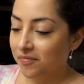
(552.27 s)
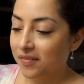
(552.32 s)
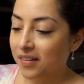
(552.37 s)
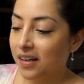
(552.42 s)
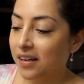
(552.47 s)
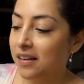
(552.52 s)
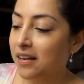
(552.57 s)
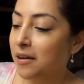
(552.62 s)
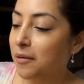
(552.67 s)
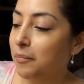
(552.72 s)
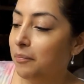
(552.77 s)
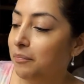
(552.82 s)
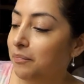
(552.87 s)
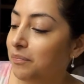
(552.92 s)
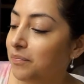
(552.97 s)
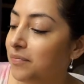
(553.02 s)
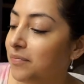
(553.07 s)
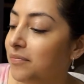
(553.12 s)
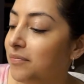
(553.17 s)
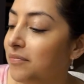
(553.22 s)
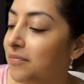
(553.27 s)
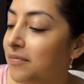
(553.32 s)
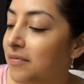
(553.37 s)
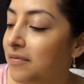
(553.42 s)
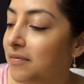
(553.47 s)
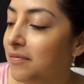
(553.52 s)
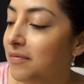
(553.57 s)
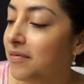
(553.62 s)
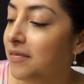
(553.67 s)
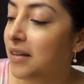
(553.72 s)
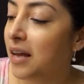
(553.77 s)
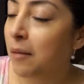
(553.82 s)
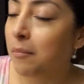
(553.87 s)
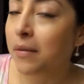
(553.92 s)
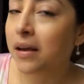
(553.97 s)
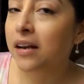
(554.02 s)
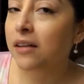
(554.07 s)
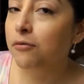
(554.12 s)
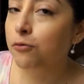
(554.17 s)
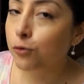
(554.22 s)
Yeah, I
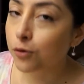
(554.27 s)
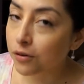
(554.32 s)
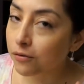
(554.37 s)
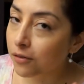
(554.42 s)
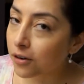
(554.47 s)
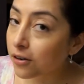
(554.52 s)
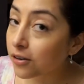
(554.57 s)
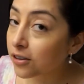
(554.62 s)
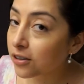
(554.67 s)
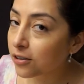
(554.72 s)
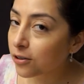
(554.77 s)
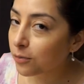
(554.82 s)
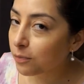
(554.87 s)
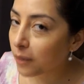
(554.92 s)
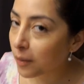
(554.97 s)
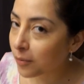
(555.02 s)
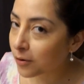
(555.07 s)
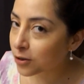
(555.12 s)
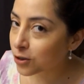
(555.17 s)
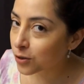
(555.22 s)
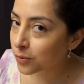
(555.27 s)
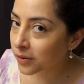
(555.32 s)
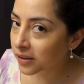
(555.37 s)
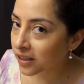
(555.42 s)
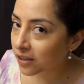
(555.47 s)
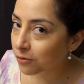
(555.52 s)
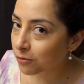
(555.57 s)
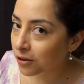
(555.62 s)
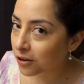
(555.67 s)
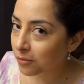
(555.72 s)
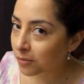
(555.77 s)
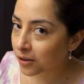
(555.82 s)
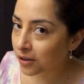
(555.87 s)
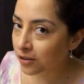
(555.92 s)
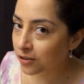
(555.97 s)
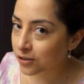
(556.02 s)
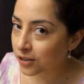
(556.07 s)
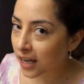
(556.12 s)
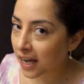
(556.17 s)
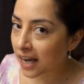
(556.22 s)
made it with very little pepper to begin with
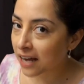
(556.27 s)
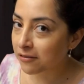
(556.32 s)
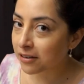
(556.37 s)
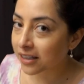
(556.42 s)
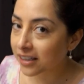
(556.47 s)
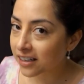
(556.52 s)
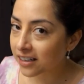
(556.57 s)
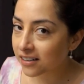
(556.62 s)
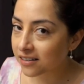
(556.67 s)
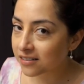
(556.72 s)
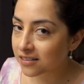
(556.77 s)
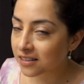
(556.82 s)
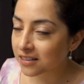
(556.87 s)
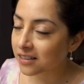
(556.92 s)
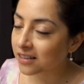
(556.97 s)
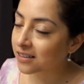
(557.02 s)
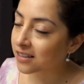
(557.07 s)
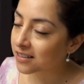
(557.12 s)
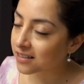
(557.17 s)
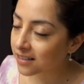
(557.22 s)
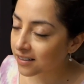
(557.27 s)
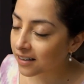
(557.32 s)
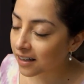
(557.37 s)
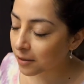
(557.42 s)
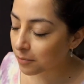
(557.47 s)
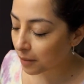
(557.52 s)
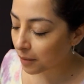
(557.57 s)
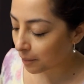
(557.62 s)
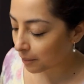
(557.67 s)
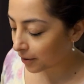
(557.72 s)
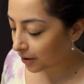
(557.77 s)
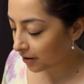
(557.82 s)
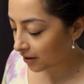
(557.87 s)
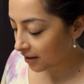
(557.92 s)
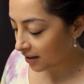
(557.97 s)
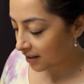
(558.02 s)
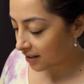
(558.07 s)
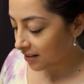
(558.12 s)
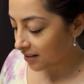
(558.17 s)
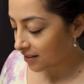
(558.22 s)
because I have a guest that doesn't like pepper,
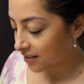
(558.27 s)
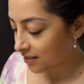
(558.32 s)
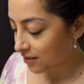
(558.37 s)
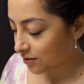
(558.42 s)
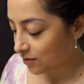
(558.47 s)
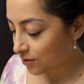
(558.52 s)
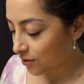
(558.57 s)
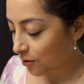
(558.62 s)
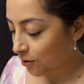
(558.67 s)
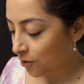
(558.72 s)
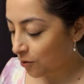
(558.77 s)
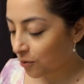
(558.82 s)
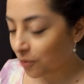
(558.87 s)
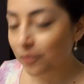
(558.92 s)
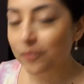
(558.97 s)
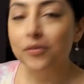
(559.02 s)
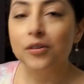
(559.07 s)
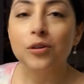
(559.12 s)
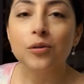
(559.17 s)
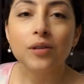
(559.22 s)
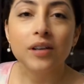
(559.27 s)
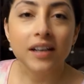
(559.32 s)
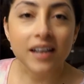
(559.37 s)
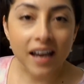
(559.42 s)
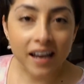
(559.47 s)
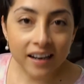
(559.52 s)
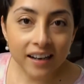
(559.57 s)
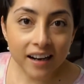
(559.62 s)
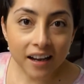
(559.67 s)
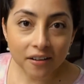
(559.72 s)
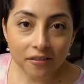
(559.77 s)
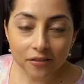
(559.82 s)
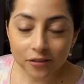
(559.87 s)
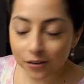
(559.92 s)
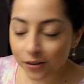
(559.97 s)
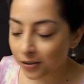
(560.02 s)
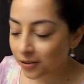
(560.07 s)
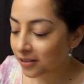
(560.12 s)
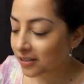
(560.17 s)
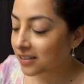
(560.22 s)
so you can add it
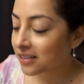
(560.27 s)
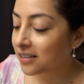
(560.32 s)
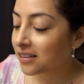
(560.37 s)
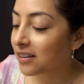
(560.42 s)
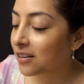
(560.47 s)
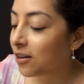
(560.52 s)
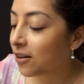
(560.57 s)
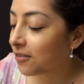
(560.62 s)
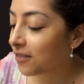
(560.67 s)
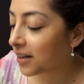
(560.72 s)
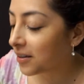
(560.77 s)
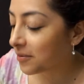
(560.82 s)
after. All right.